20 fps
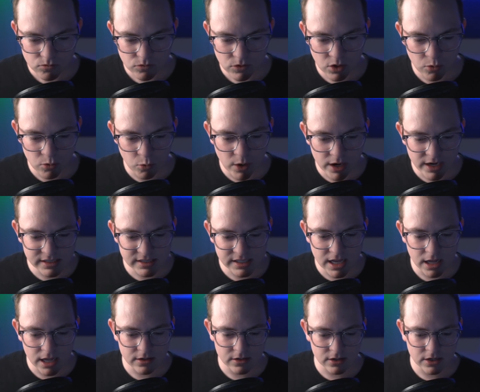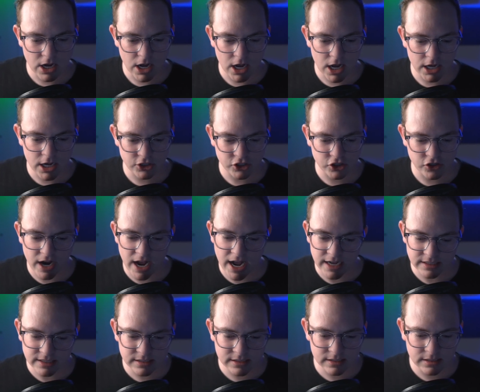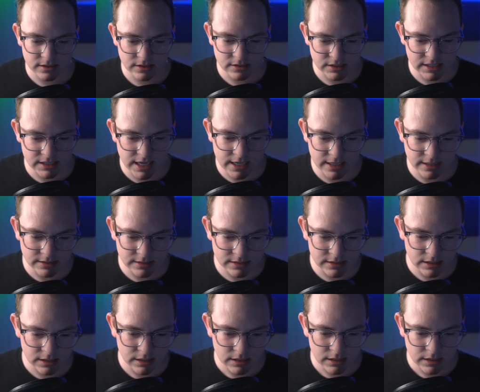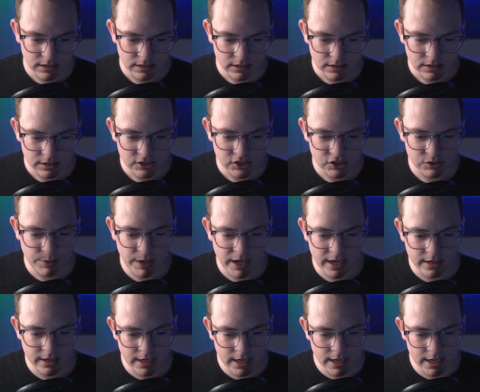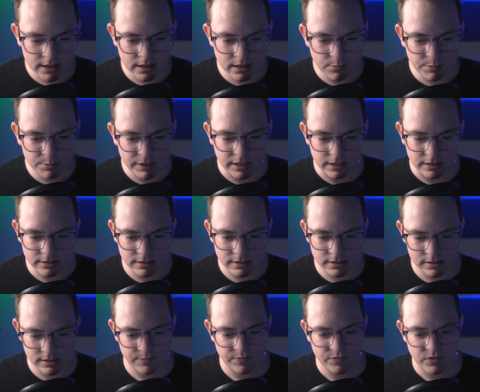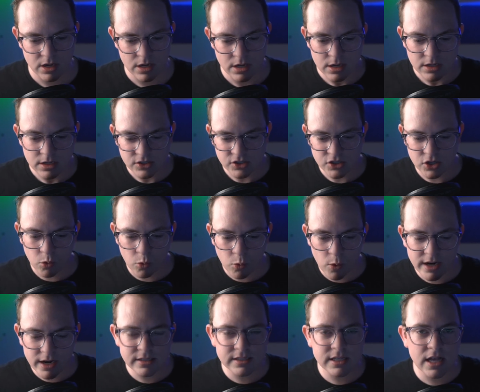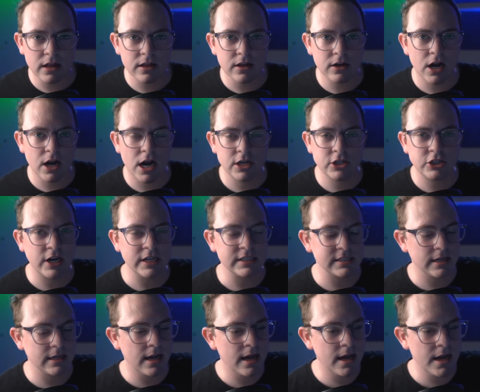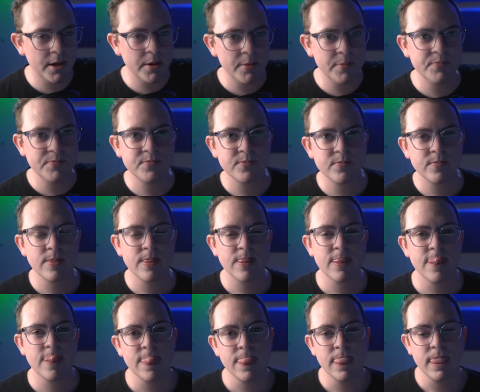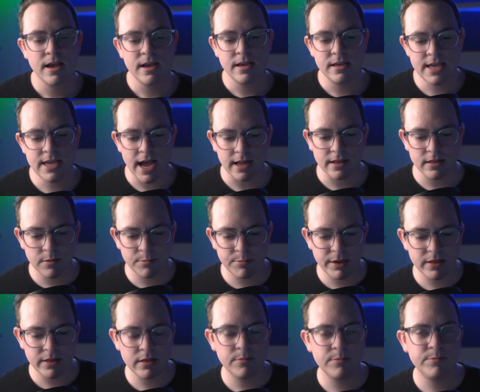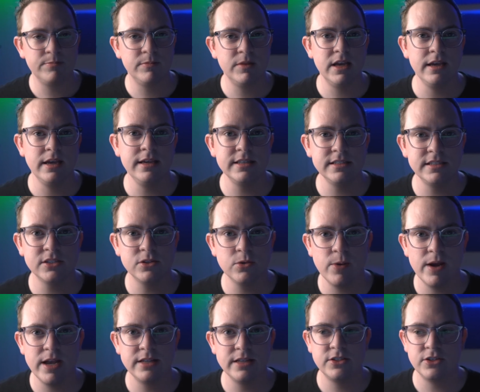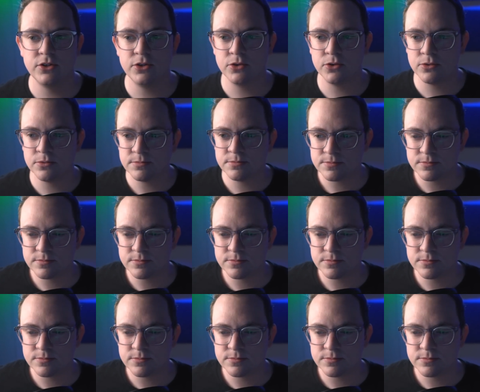what is color contrast, says Spandan the Beats. So what is color contrast? The easiest way to